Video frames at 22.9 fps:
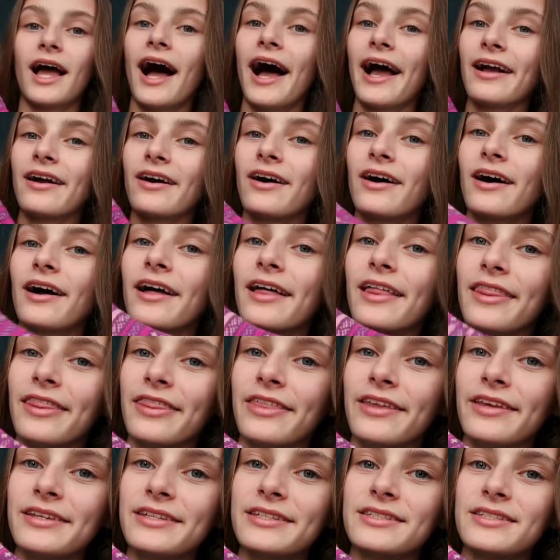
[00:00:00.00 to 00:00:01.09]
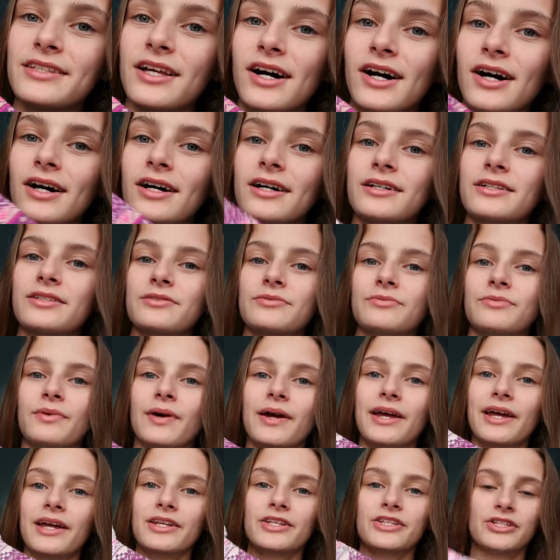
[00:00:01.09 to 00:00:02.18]
I got these socks,
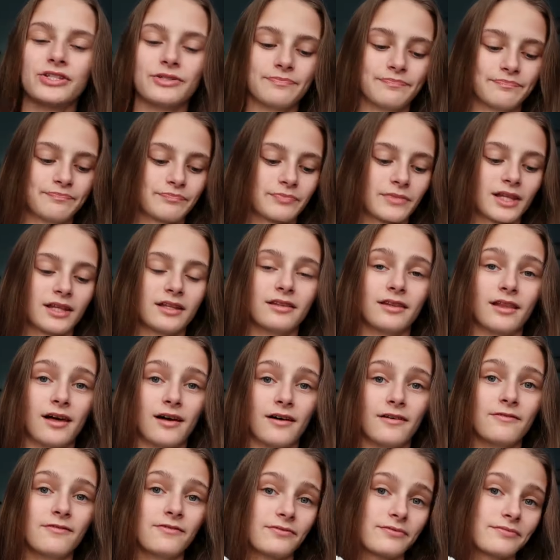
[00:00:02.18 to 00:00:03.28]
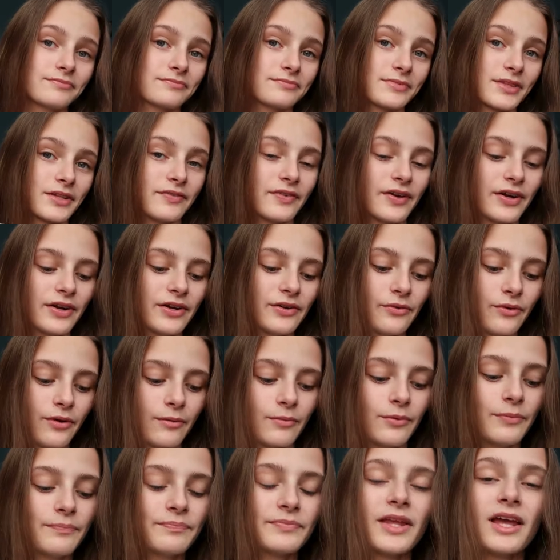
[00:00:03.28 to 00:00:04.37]
which love. They're very
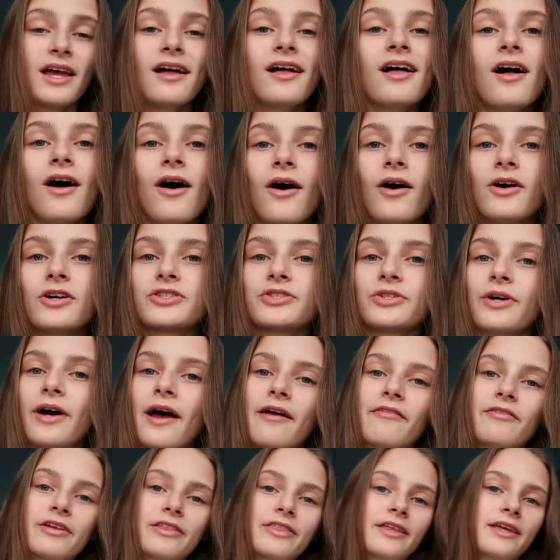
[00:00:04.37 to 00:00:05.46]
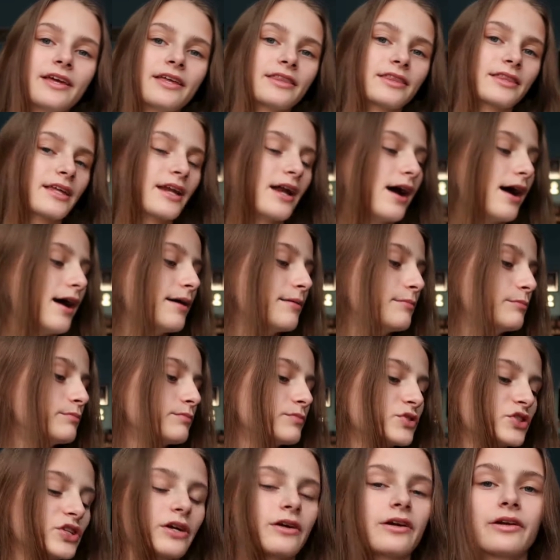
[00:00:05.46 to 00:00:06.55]
adorable. Also, everything that I'm
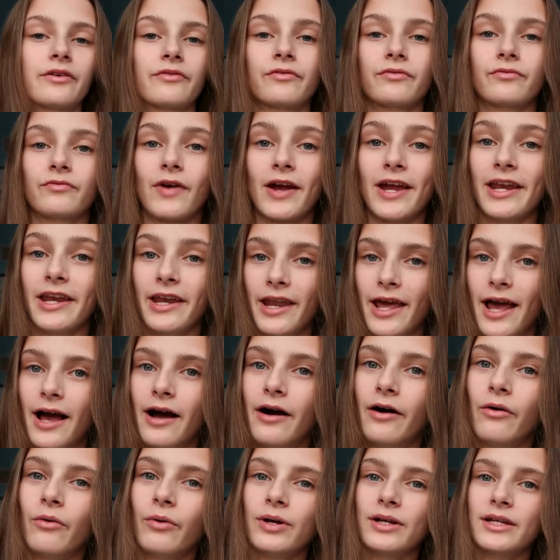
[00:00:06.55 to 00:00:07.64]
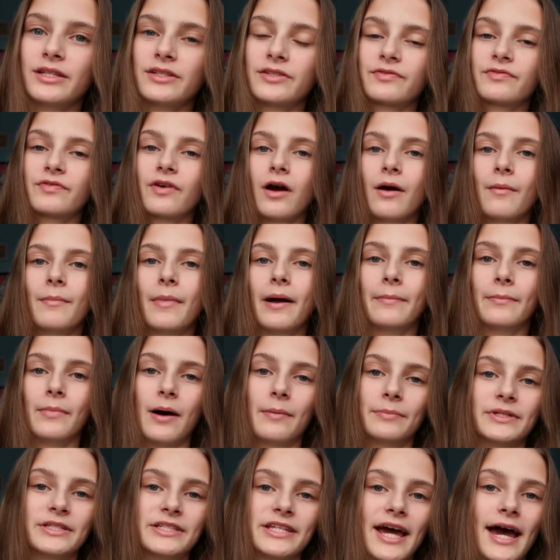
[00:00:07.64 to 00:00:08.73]
sharing right now is from my
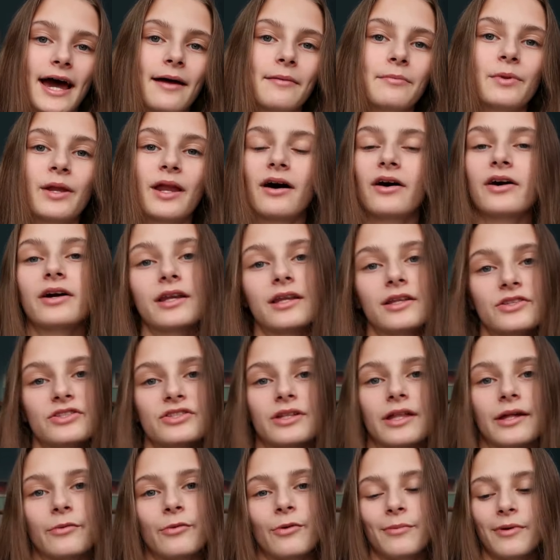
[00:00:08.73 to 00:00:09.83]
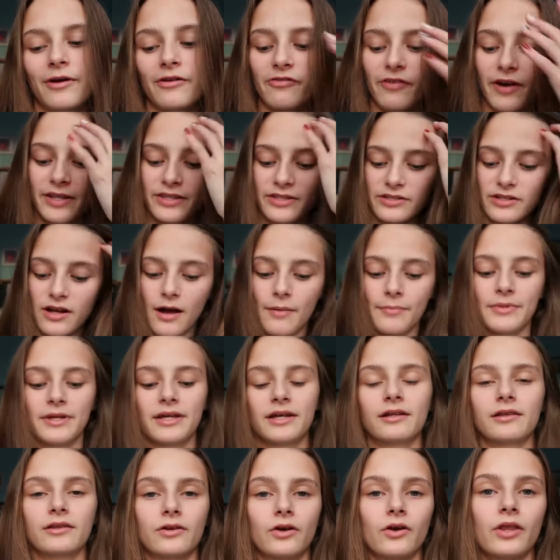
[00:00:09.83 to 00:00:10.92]
mom and dad, but I'll get into like what my friends got me
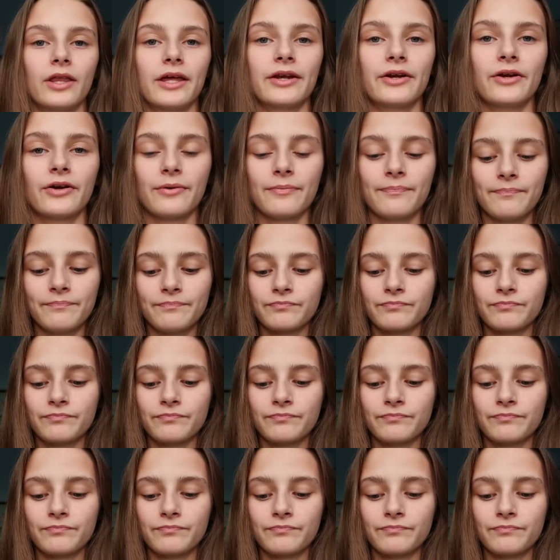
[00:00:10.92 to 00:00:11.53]
a little later.